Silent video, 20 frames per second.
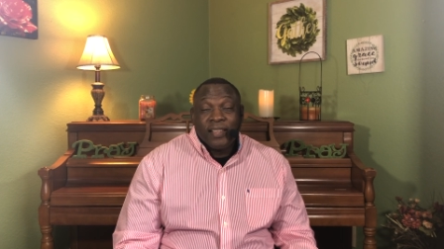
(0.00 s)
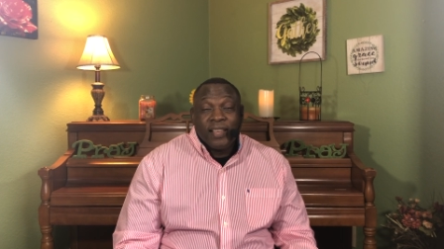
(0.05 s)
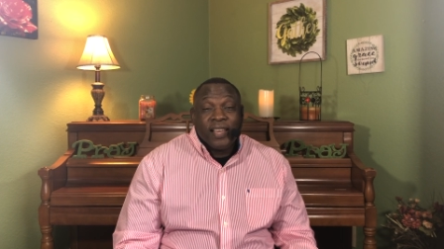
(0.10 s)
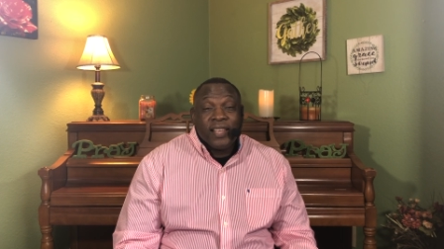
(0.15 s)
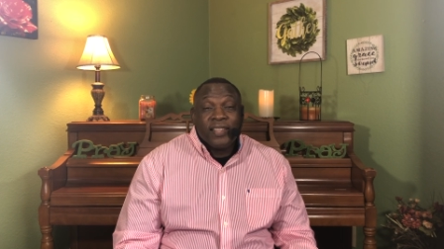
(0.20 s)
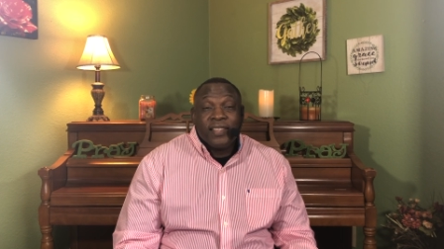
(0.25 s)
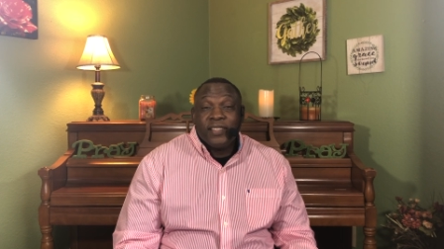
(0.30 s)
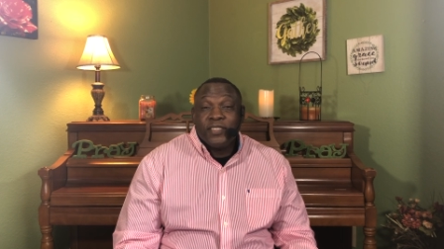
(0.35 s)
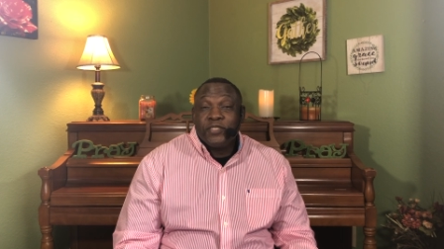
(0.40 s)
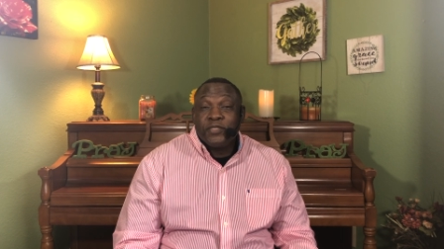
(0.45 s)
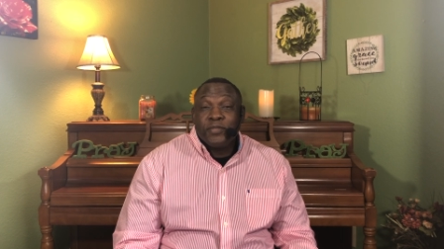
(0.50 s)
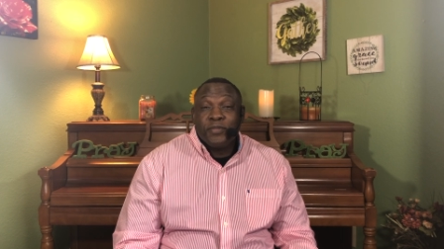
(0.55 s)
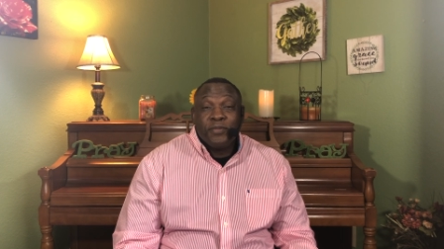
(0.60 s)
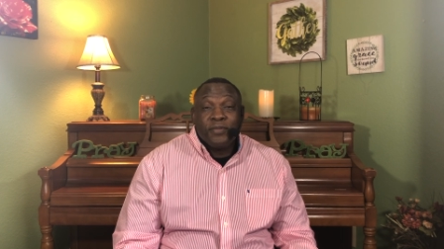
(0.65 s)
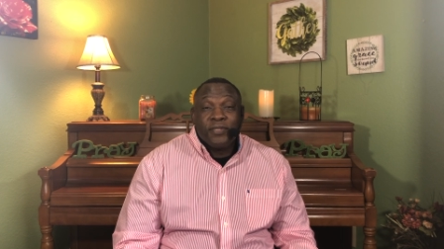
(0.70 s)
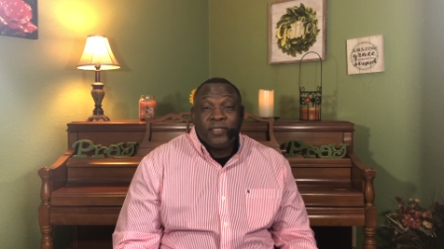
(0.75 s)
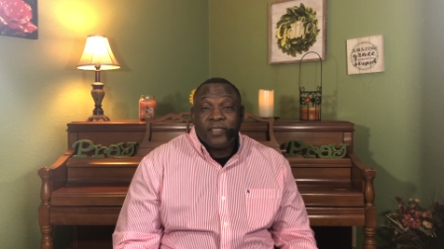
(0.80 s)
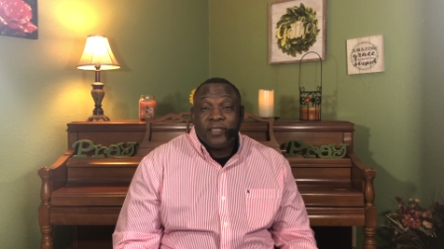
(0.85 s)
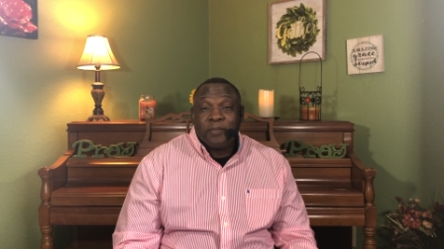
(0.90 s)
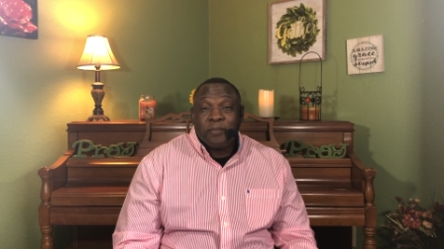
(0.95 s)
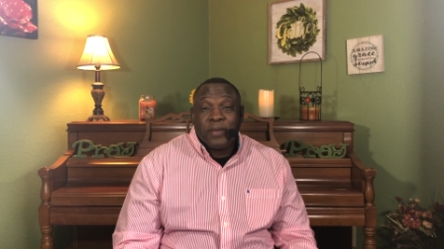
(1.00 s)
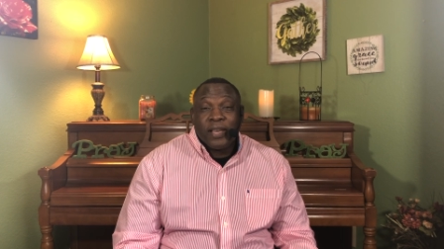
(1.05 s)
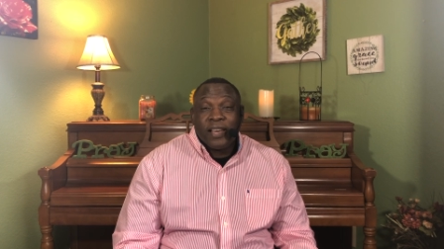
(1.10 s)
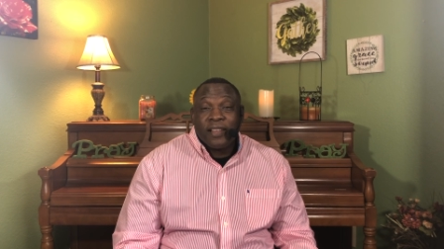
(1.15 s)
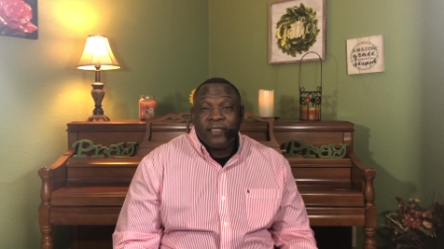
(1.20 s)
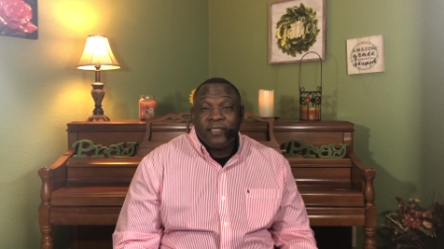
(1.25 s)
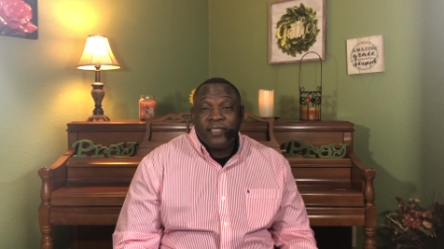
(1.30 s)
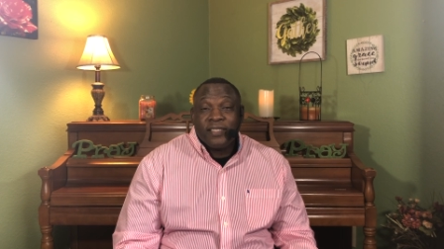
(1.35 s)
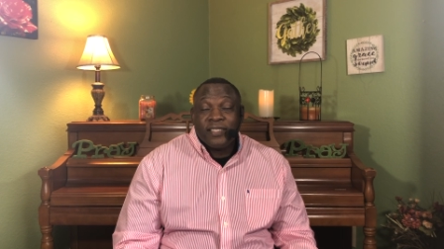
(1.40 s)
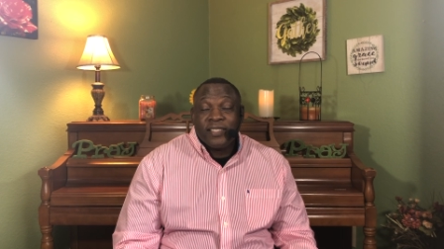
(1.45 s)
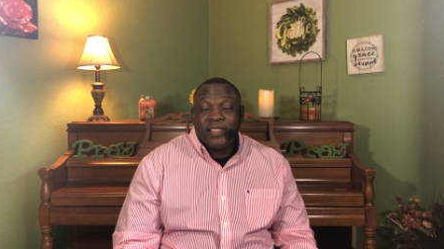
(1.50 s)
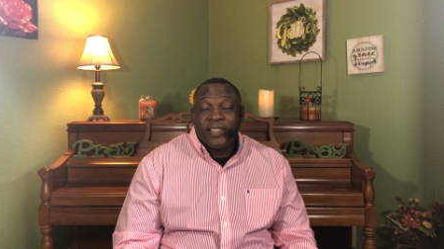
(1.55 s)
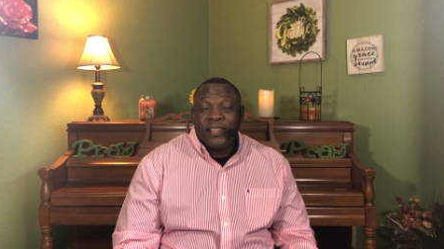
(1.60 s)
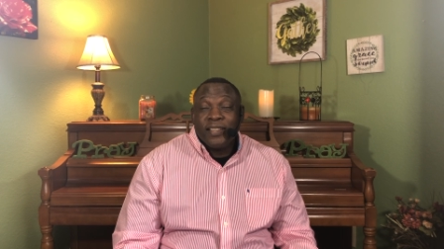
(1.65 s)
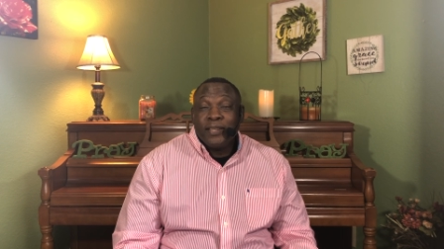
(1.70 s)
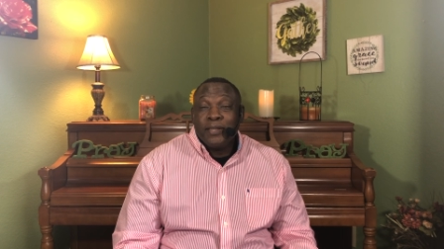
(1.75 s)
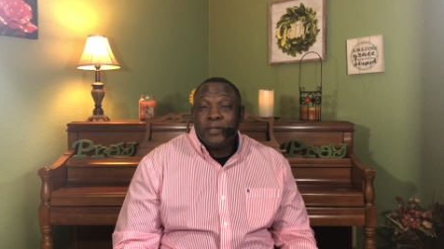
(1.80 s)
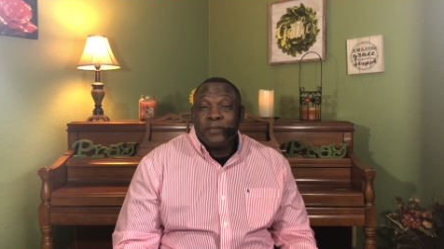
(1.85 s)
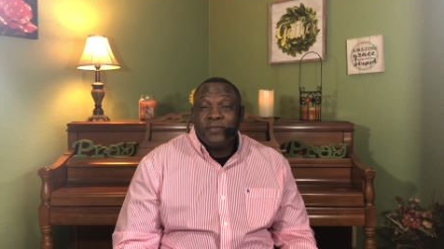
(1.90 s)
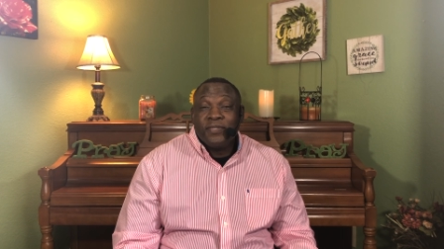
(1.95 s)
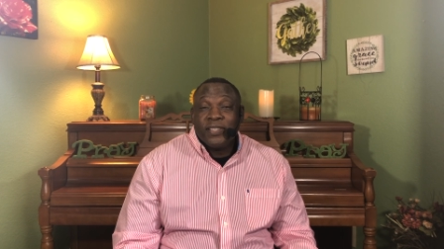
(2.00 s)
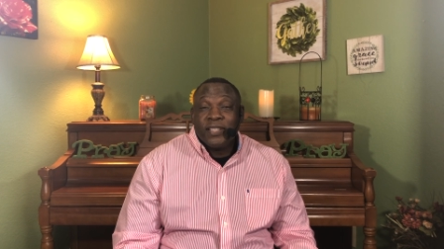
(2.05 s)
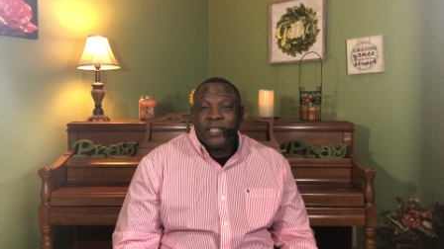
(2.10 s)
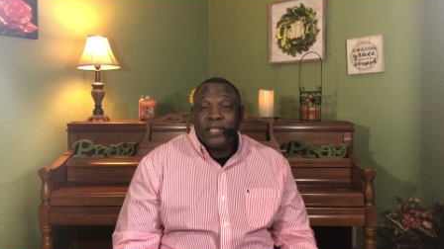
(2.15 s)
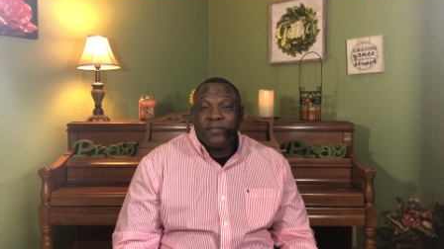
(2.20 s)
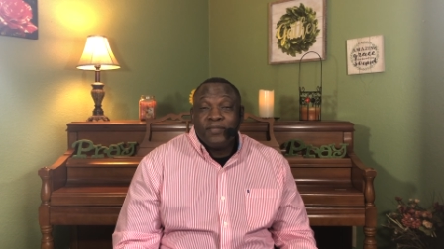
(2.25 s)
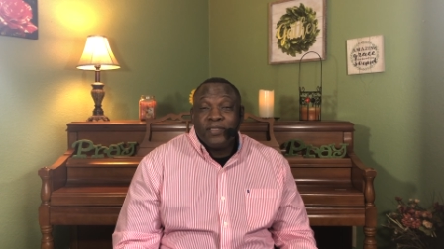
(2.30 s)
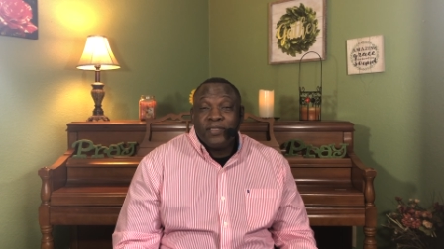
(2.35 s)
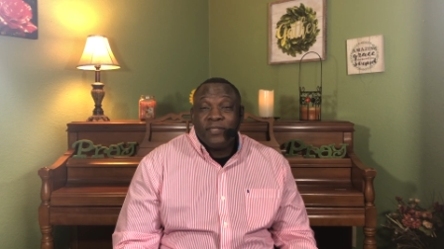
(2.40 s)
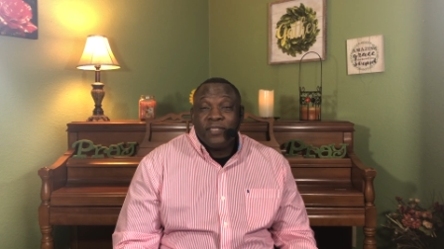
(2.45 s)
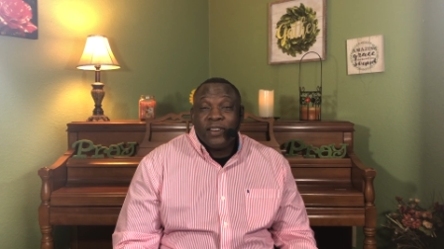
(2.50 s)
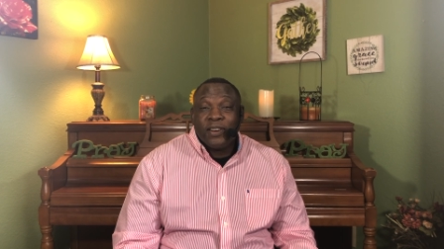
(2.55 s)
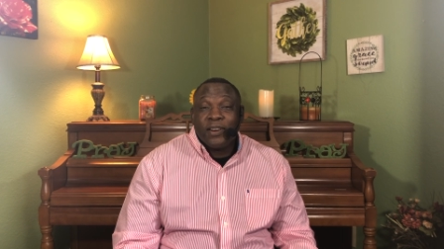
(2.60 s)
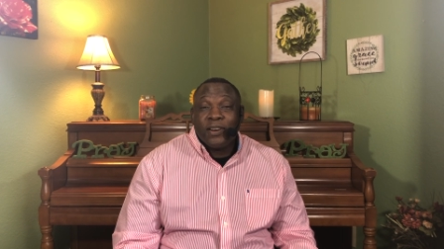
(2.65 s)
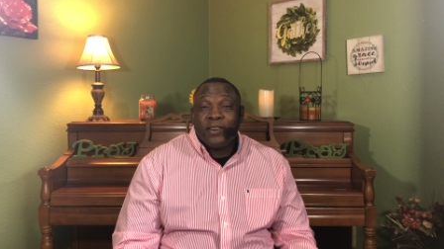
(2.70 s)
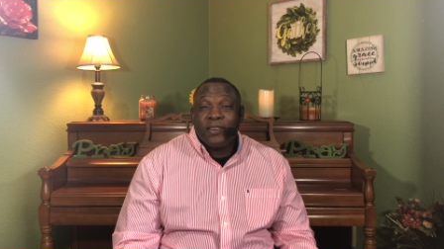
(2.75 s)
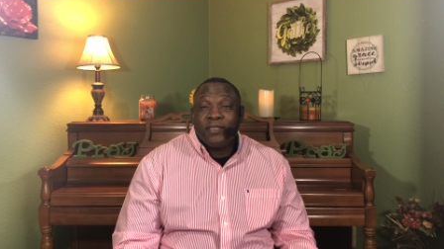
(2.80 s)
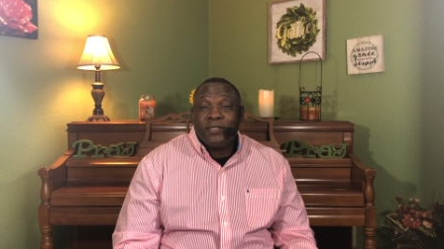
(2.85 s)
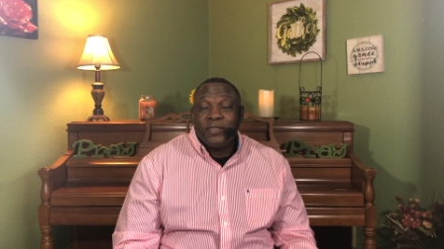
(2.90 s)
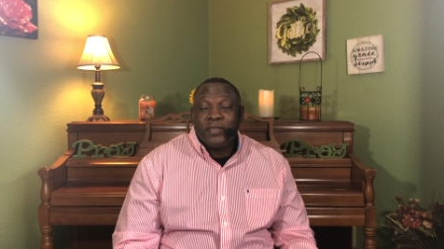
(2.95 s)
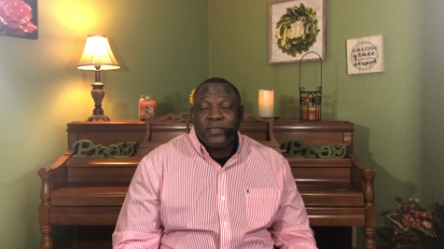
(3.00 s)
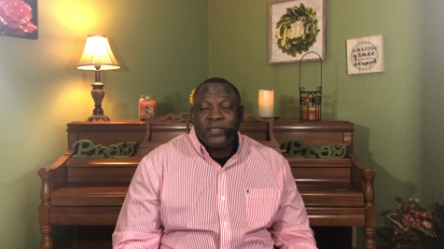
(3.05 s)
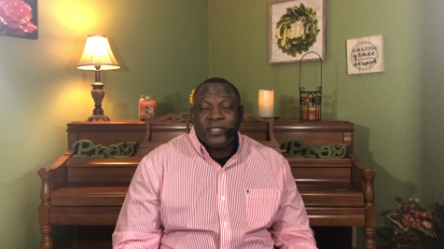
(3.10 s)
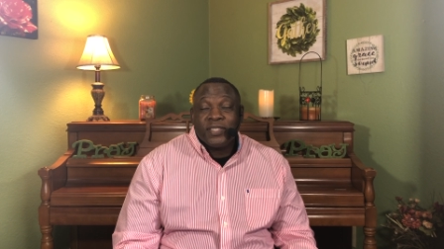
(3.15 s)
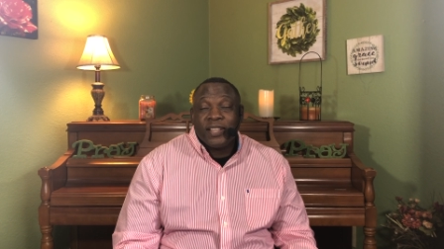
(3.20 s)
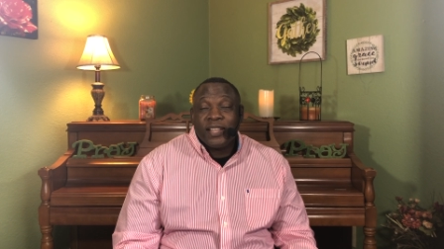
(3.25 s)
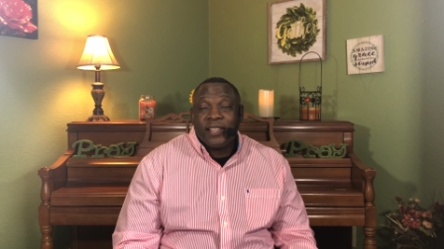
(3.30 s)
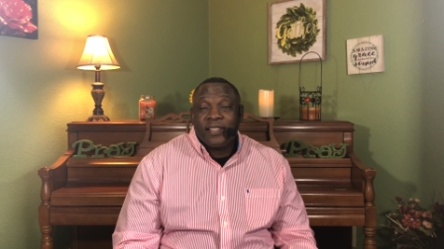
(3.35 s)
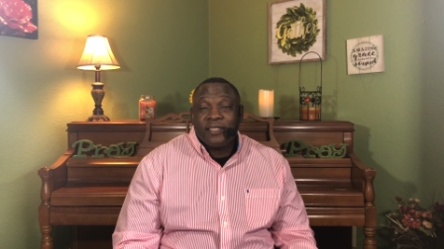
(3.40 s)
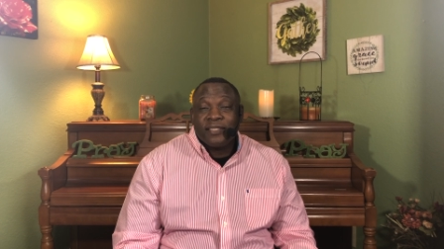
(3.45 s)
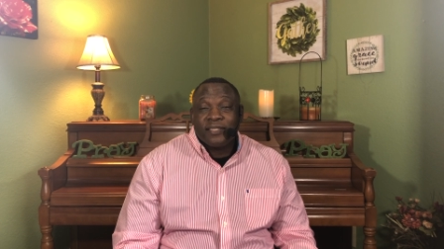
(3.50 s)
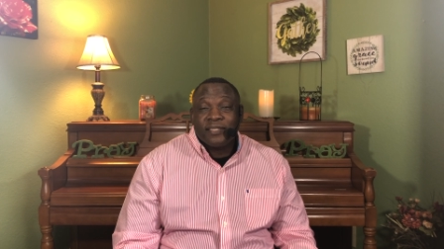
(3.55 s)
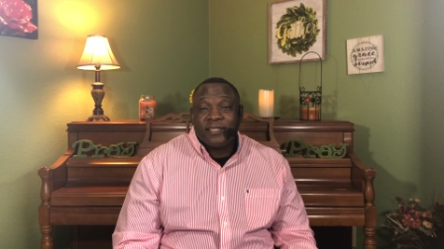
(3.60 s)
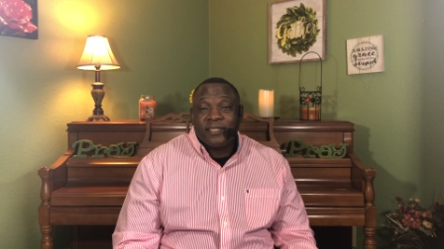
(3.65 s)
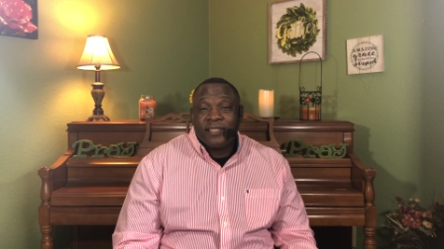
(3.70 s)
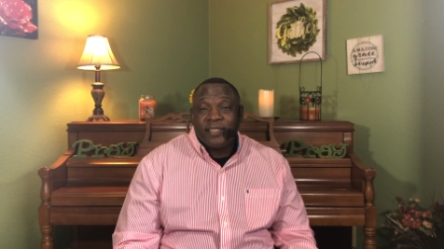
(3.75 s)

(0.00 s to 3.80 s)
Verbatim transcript: And the truth of the matter is, He'll forgive you for all your sins